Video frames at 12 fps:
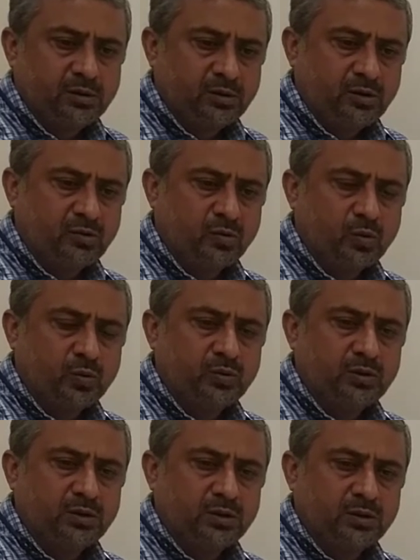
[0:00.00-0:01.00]
this
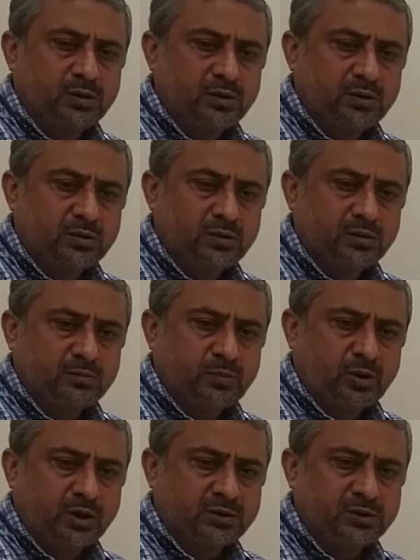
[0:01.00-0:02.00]
whole
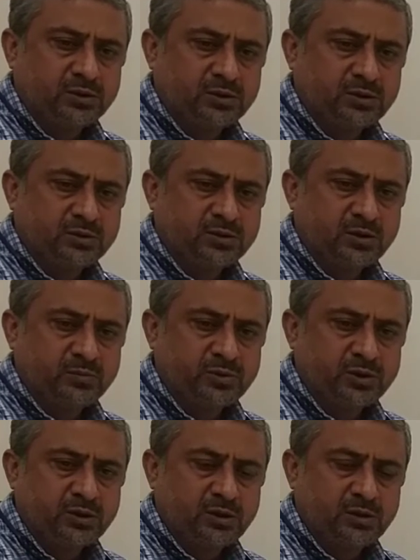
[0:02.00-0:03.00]
production,
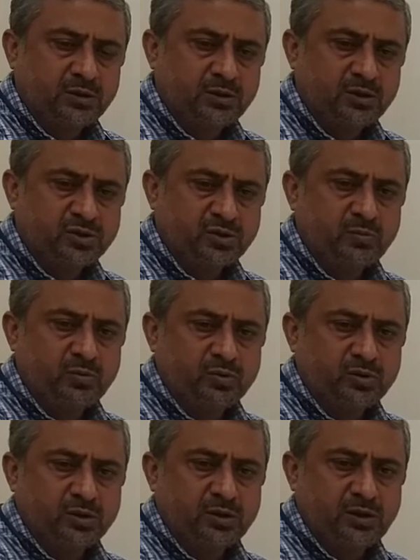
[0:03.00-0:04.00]
consumption, and
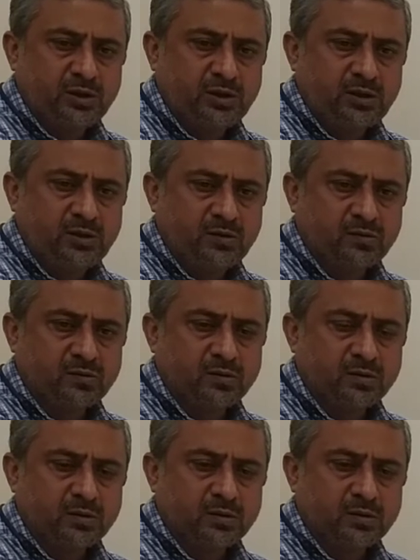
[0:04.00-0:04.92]
distribution is